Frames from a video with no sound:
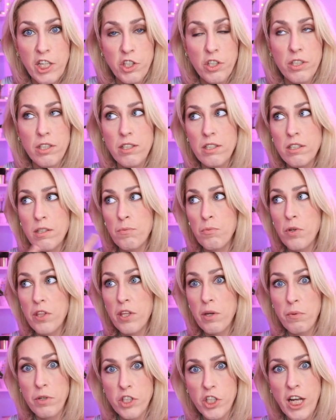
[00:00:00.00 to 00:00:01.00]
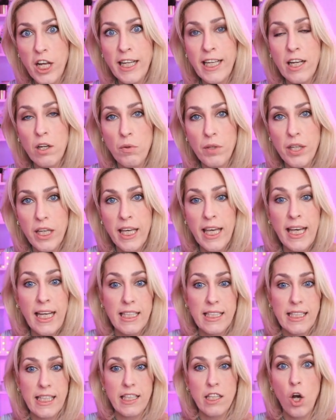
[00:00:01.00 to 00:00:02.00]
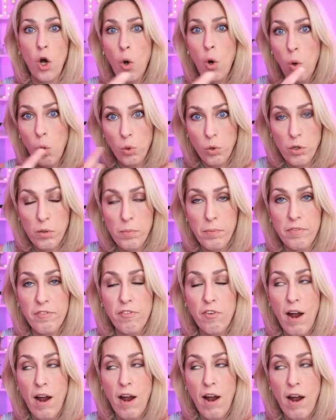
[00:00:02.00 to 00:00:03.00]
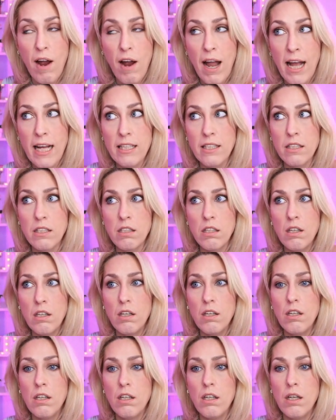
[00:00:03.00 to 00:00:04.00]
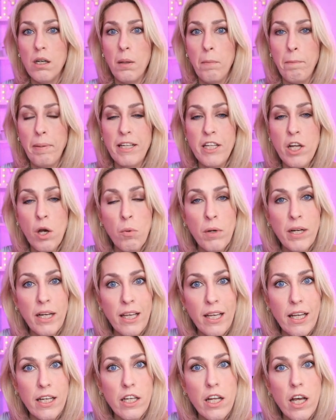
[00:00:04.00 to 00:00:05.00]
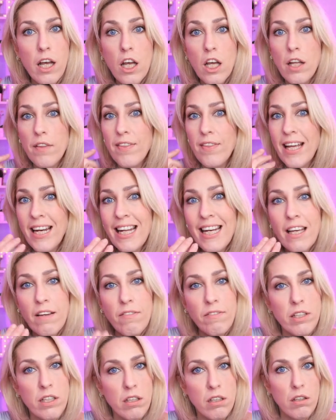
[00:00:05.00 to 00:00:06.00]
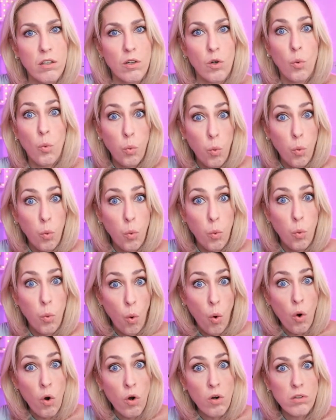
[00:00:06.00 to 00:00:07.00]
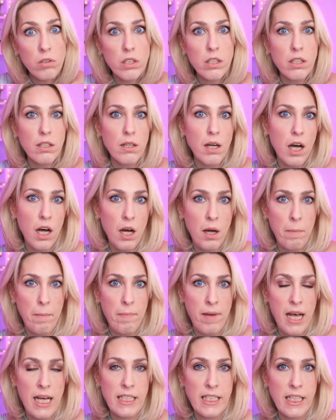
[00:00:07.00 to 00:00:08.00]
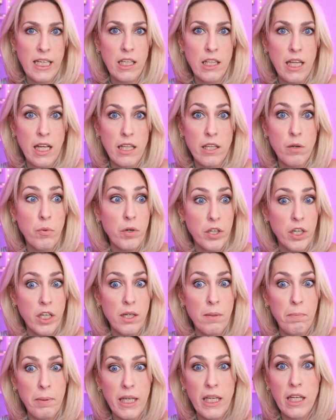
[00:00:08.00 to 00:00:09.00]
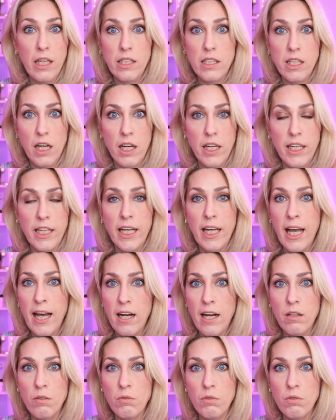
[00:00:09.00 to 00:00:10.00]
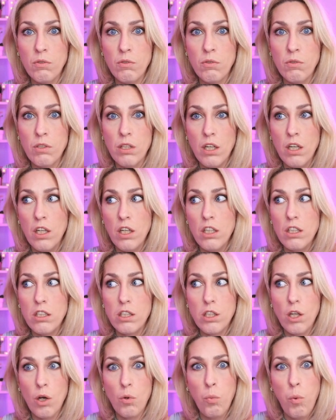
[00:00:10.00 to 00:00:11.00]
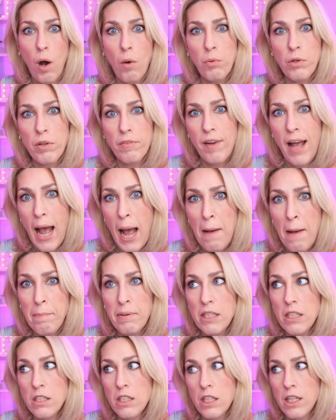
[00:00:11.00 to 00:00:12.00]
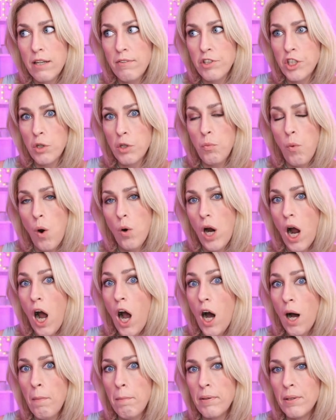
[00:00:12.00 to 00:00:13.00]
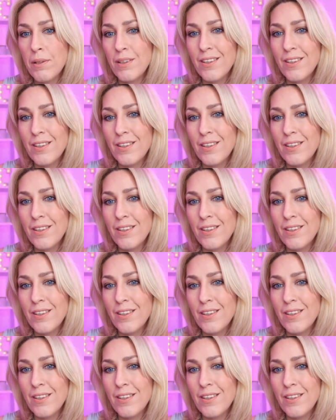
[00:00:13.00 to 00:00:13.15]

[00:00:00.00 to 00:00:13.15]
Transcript: system where they were checking on the kids, like the whole group of friends. But no one, they didn't even warn Maddie that they were going to be dining out. So what would have happened if she woke up?